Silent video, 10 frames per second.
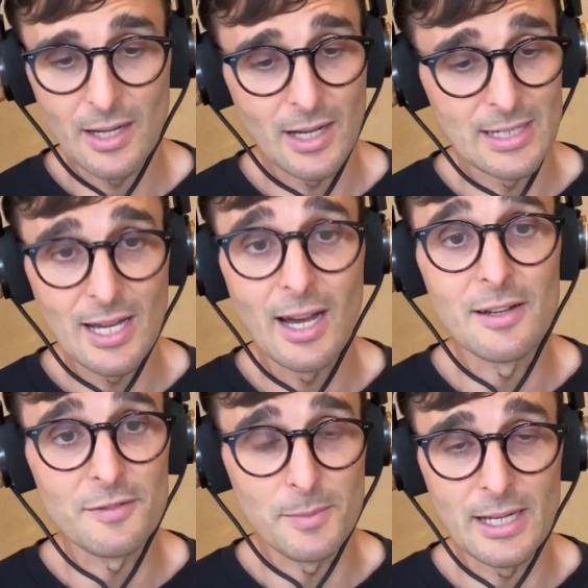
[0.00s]
a
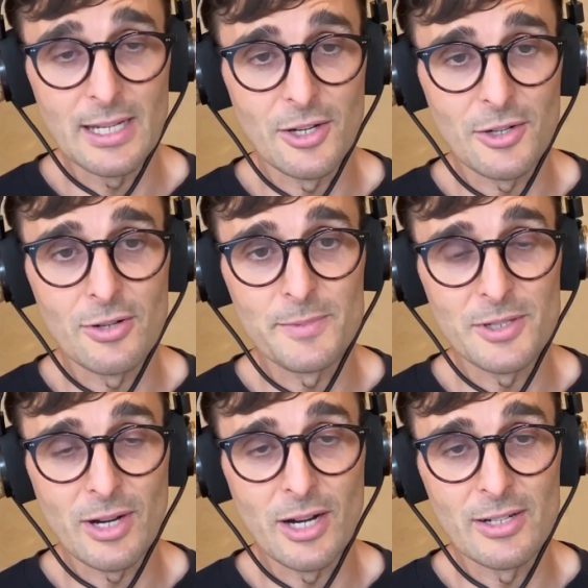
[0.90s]
ton of money on
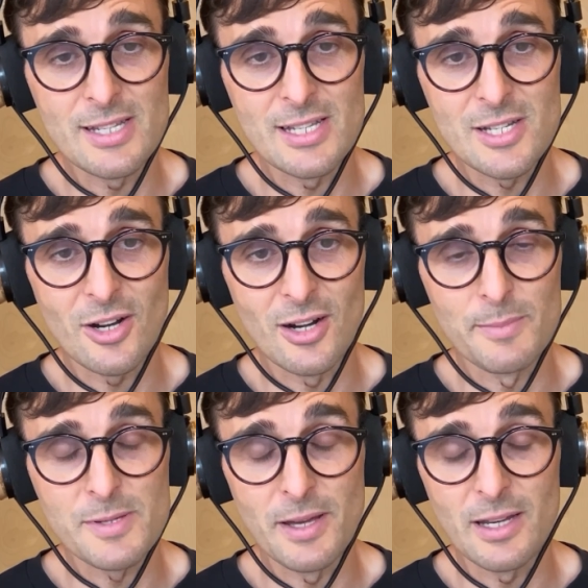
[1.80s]
cryptocurrency
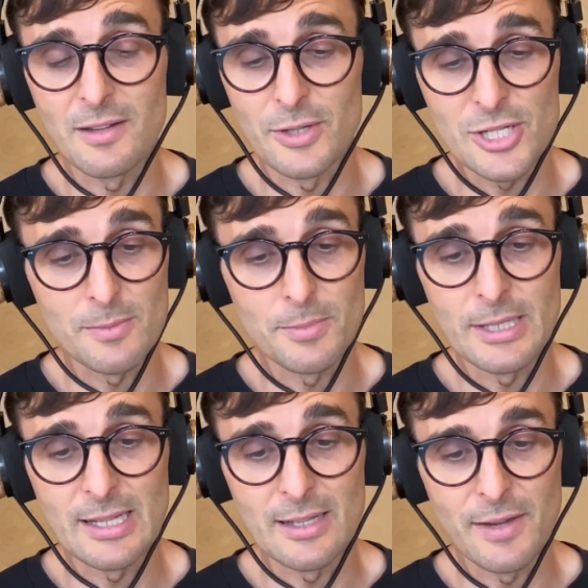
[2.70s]
startups, many of which
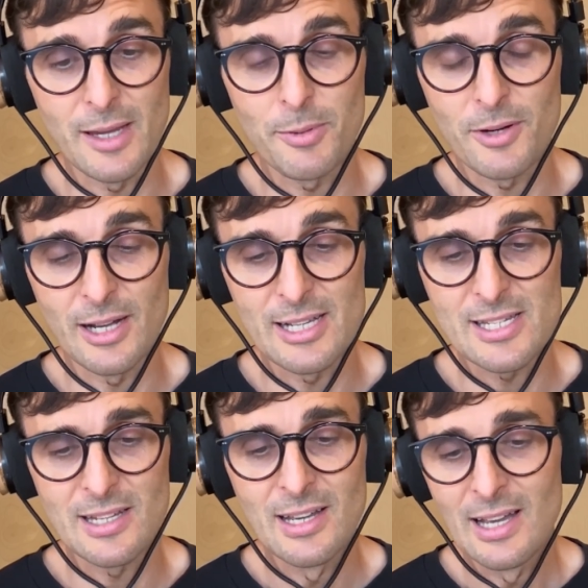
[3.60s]
completely vaporized.